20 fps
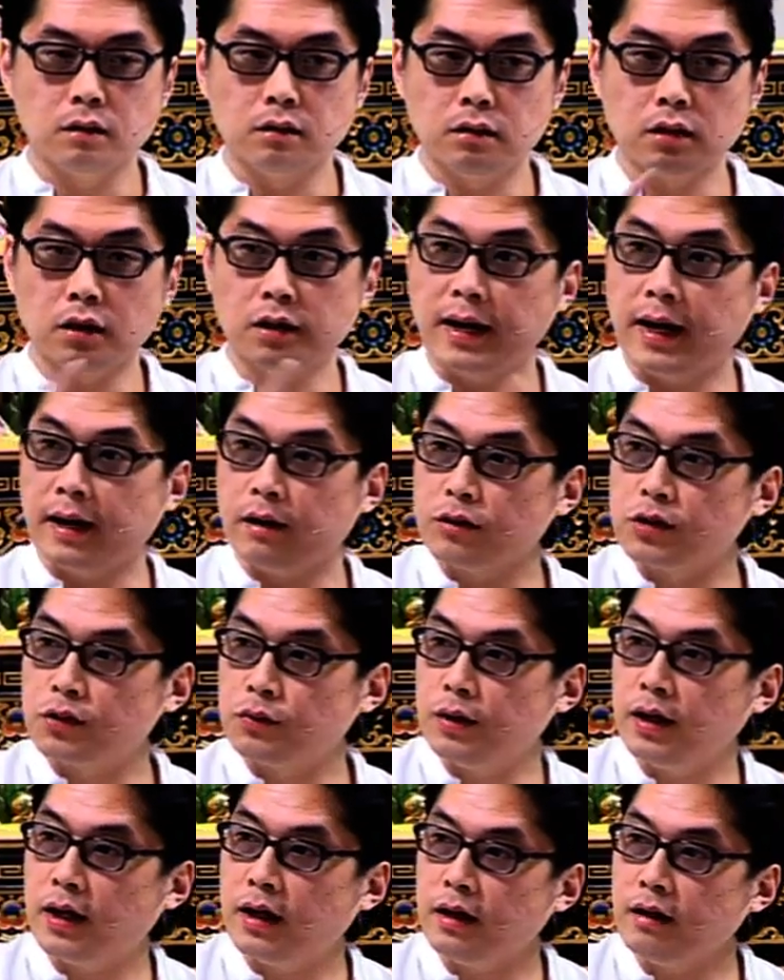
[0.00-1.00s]
the doubts
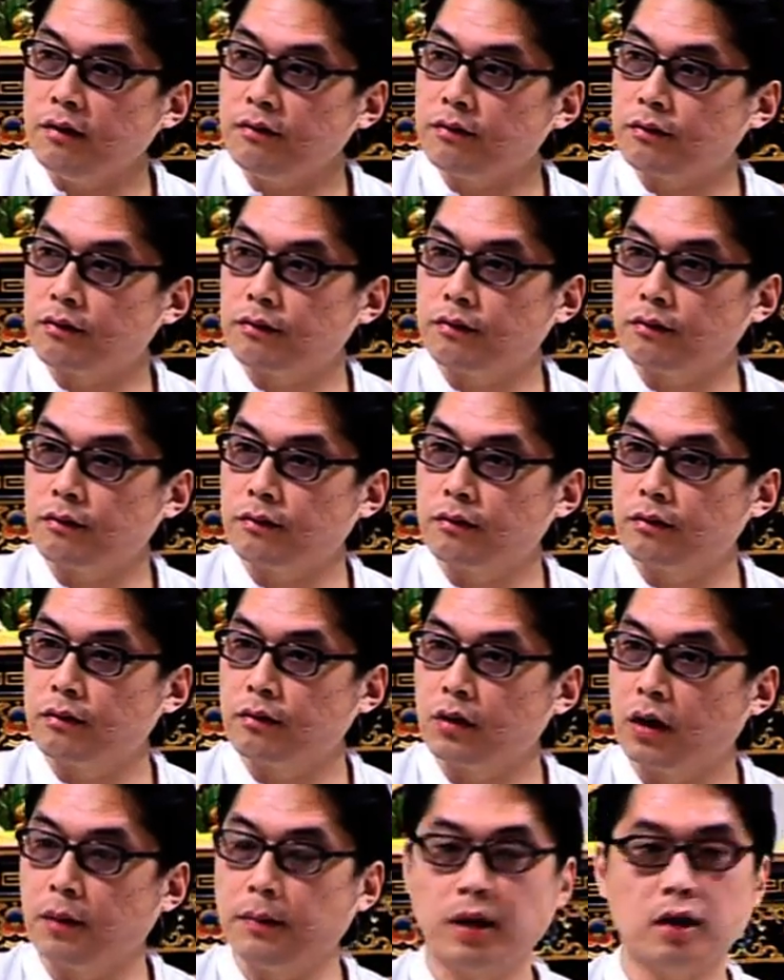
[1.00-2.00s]
we have
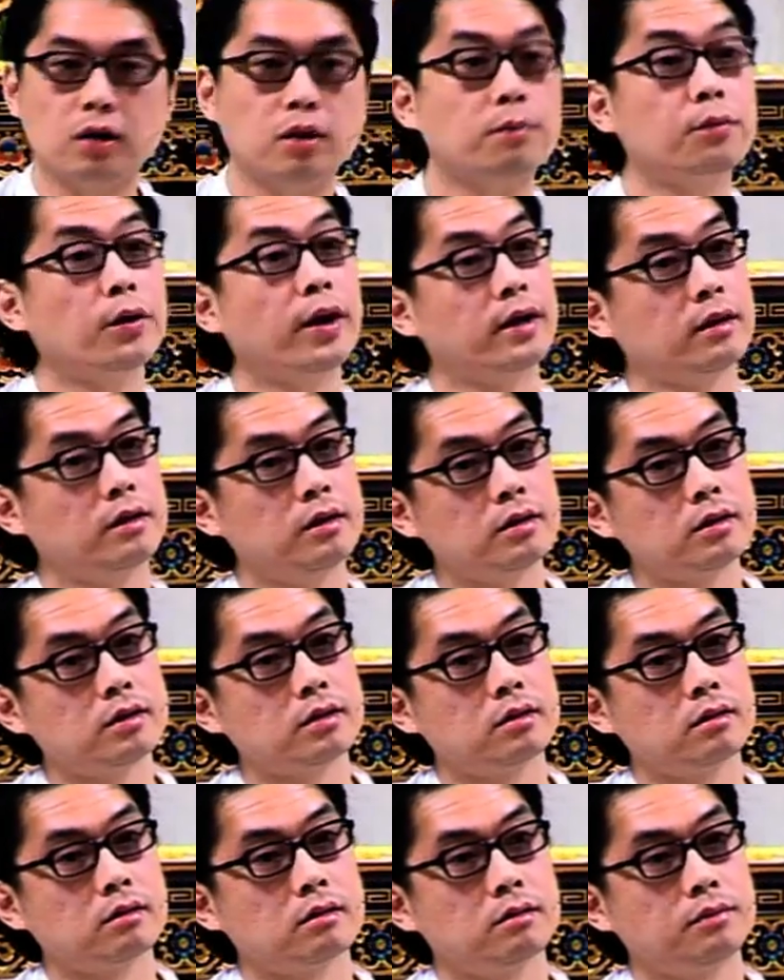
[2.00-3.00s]
about our
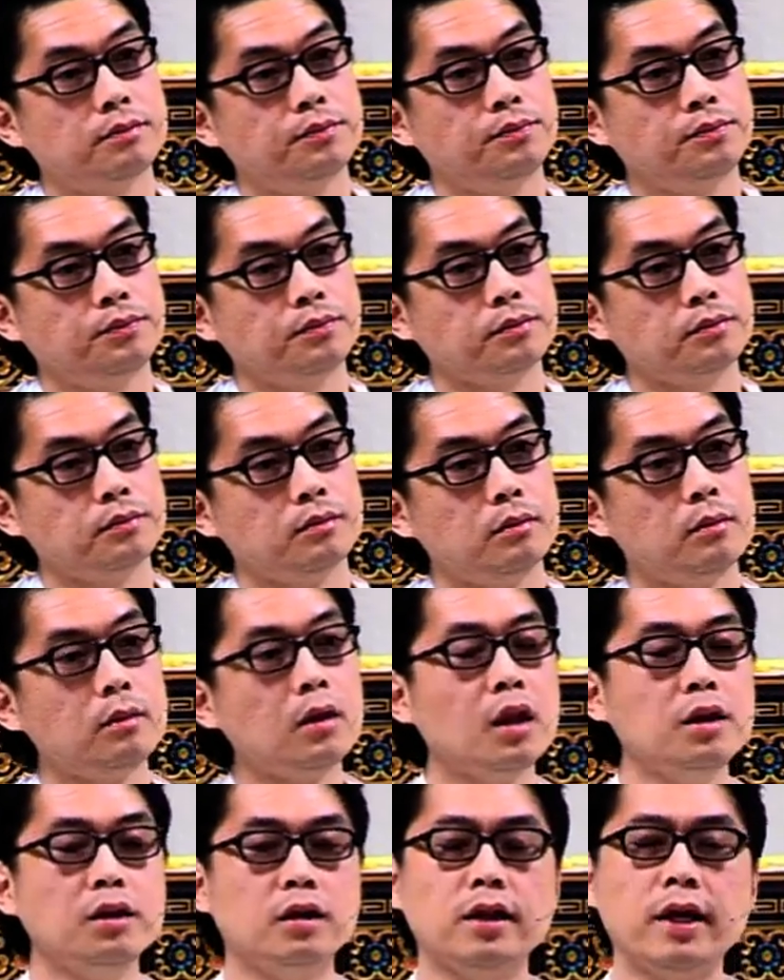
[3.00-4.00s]
practice,
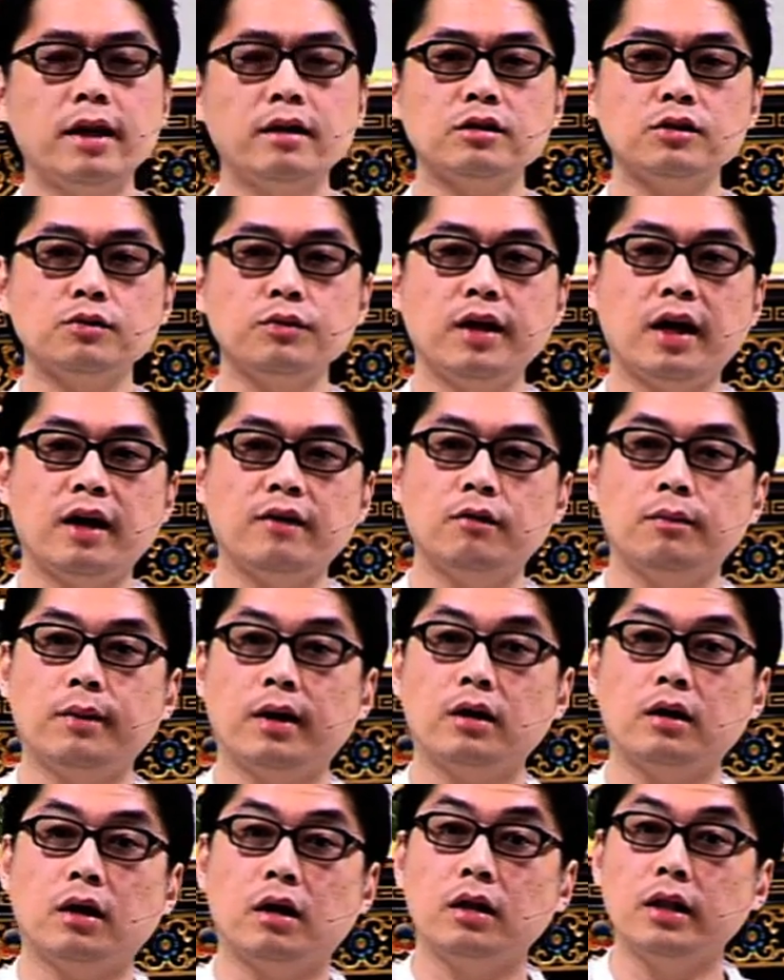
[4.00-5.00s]
the doubts we have
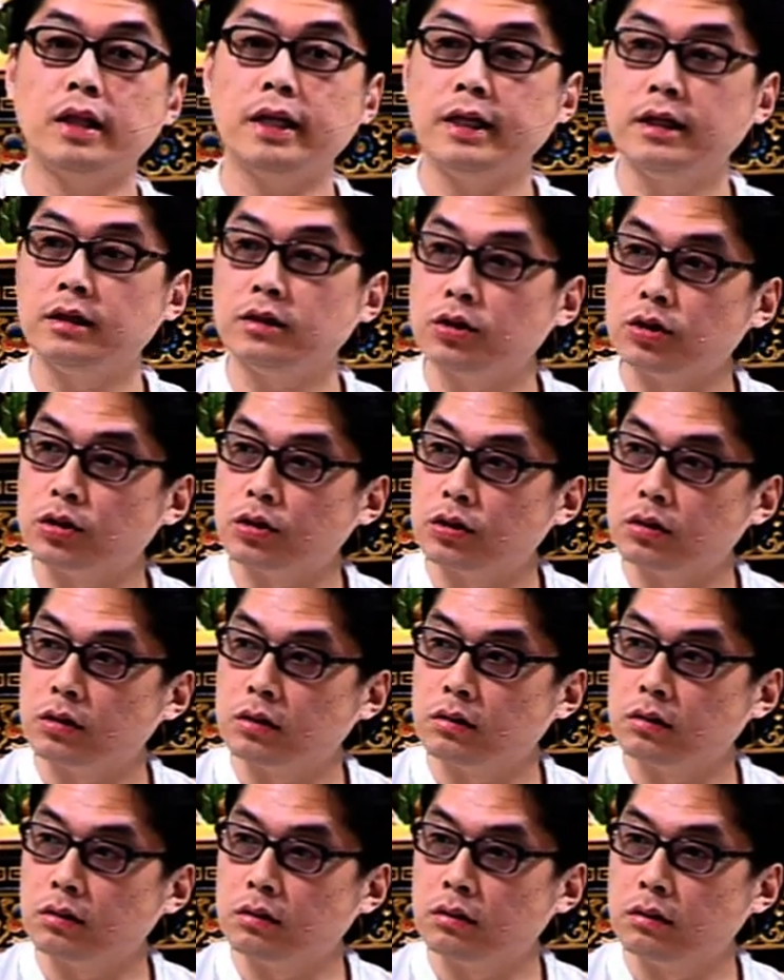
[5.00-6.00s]
about our lineage,
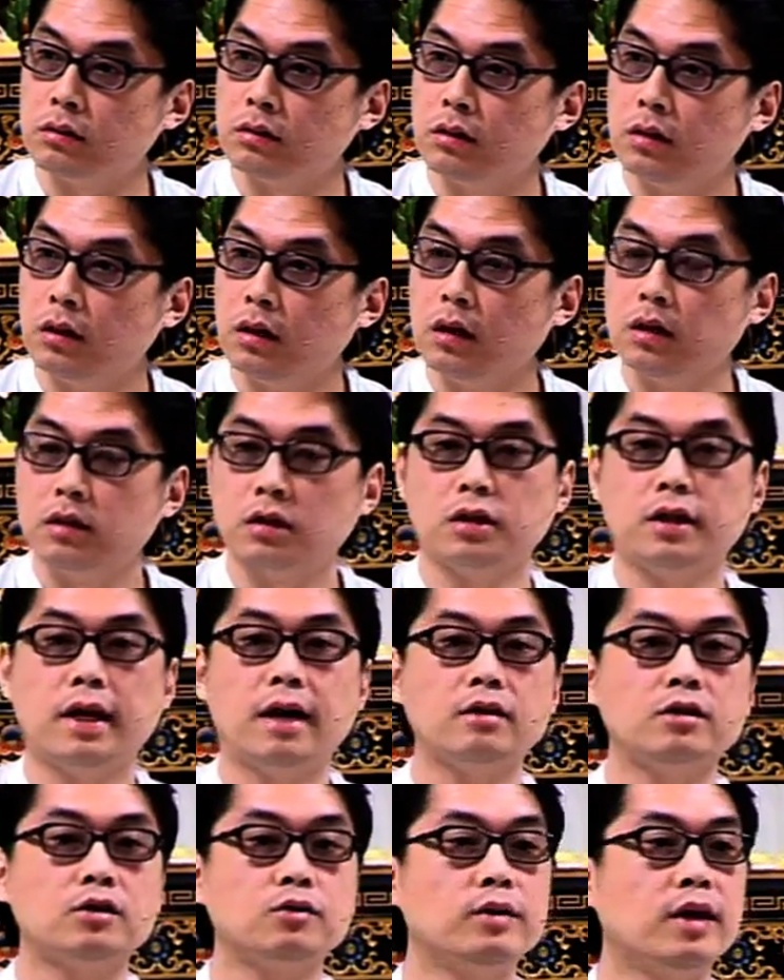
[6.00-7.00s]
the
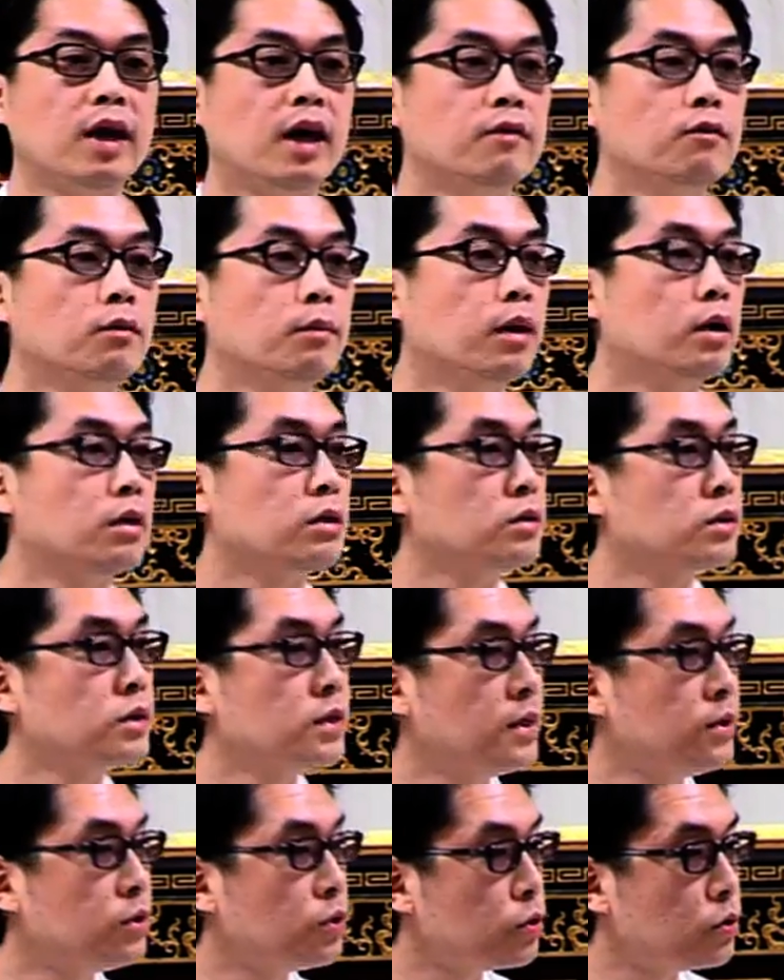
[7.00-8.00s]
doubts we have about our
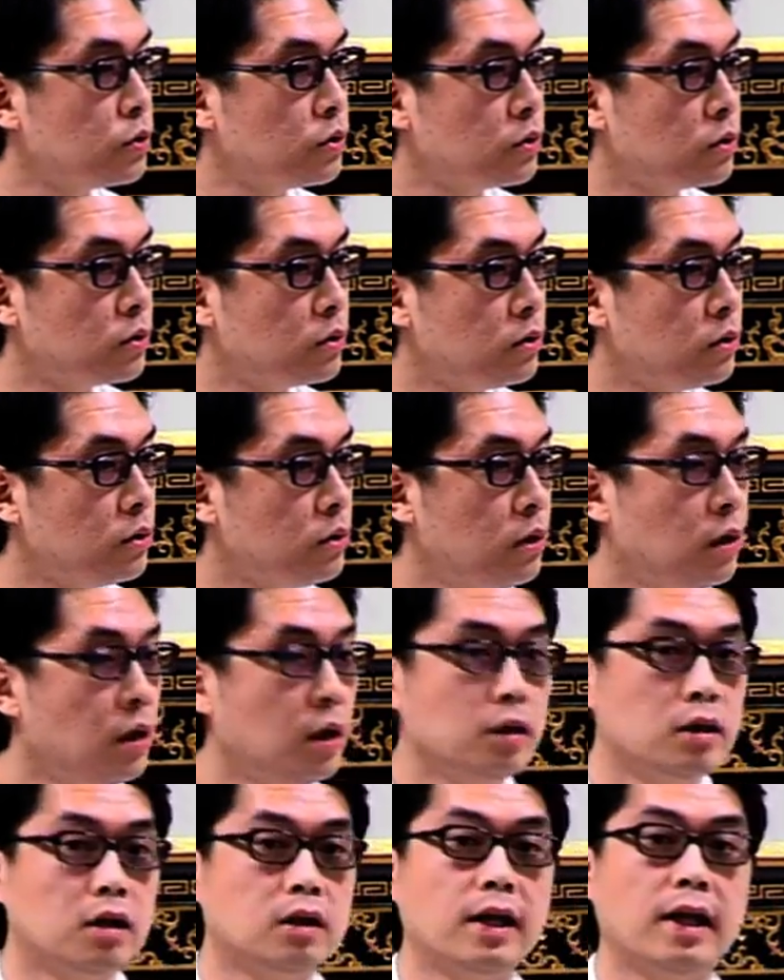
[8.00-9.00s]
center,
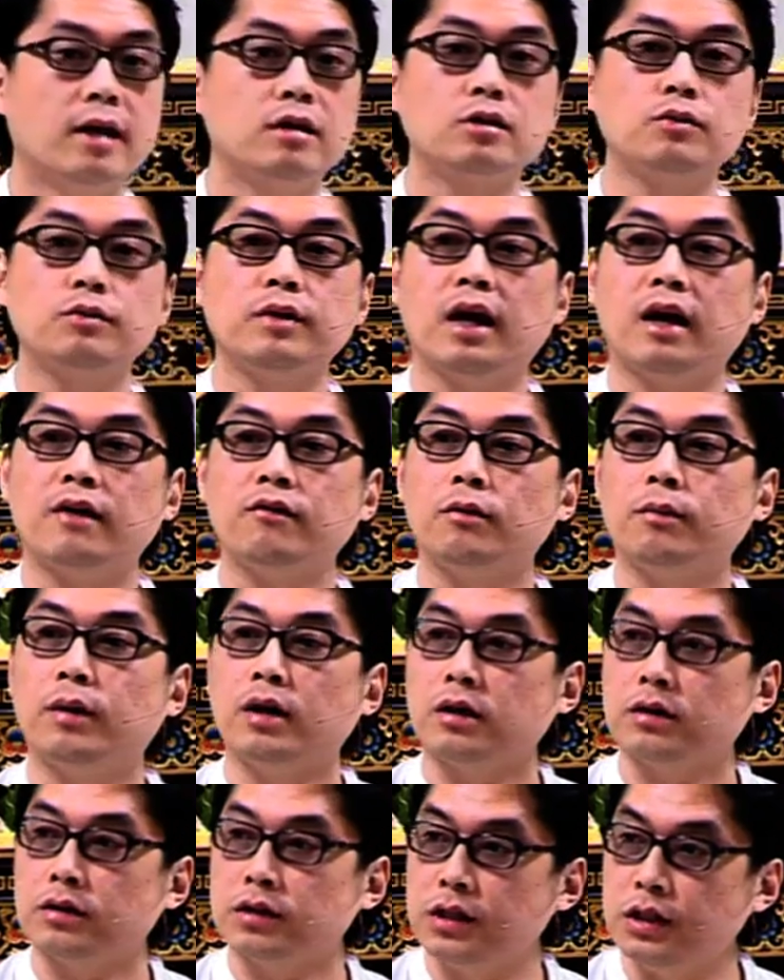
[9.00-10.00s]
the doubts we have
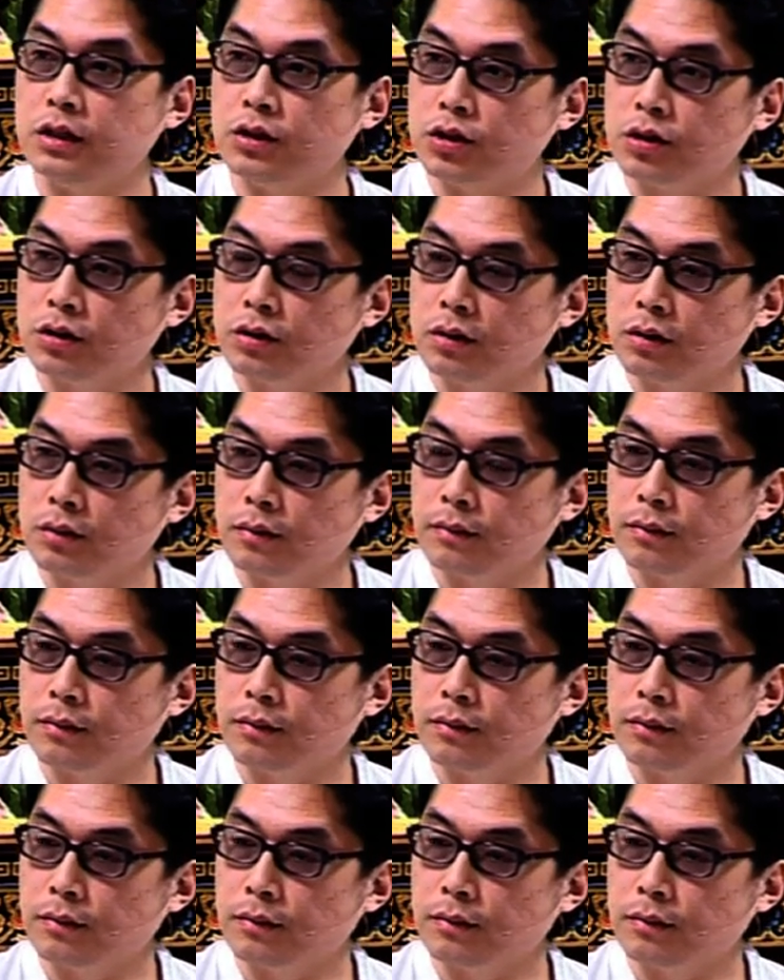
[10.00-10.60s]
about our teacher,